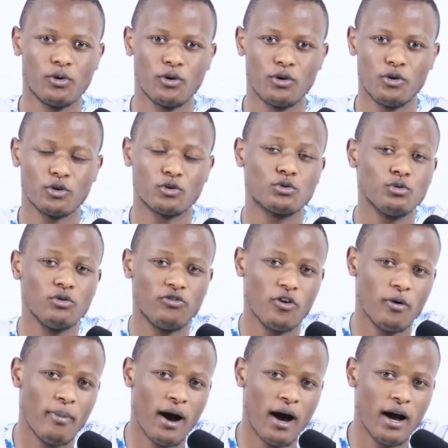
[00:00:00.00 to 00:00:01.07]
your 2
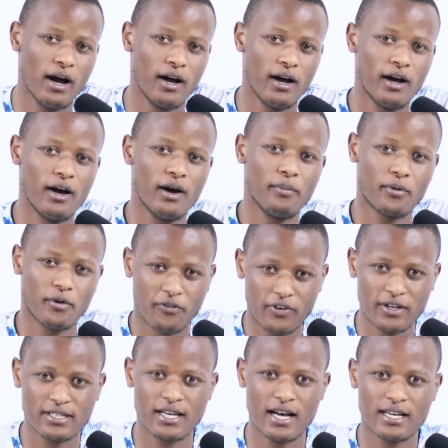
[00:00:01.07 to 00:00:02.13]
former
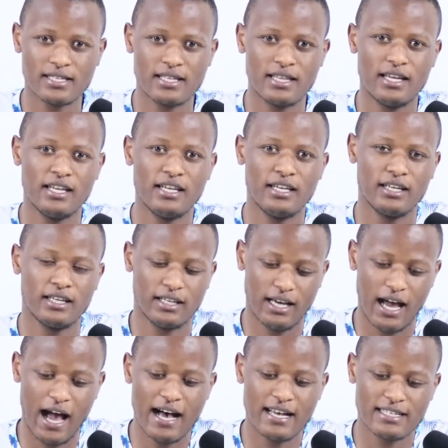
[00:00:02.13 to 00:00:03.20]
professors, then
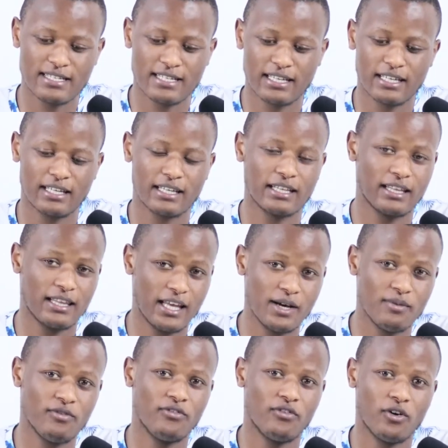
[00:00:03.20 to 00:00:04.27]
ask
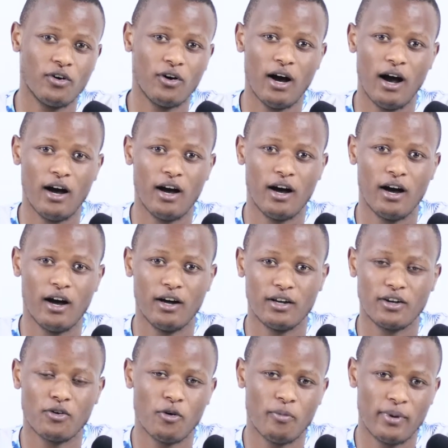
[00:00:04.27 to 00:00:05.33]
them for
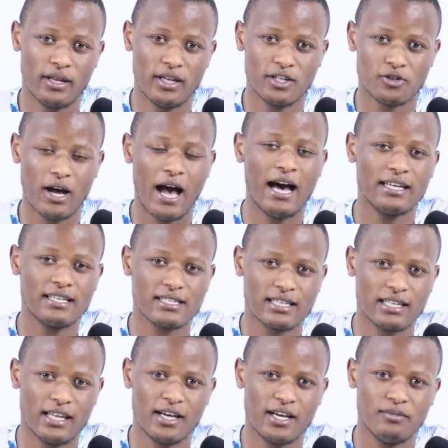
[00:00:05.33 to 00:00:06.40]
recommendation. Ask
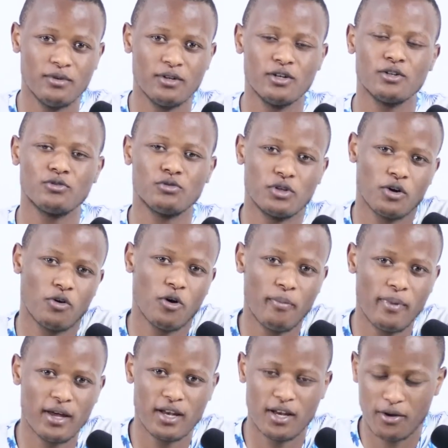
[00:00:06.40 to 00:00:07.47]
them to
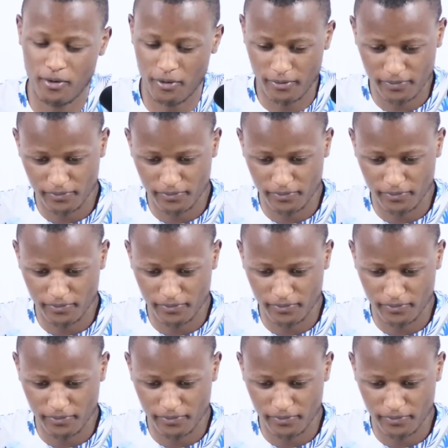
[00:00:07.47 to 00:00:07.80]
recommend you.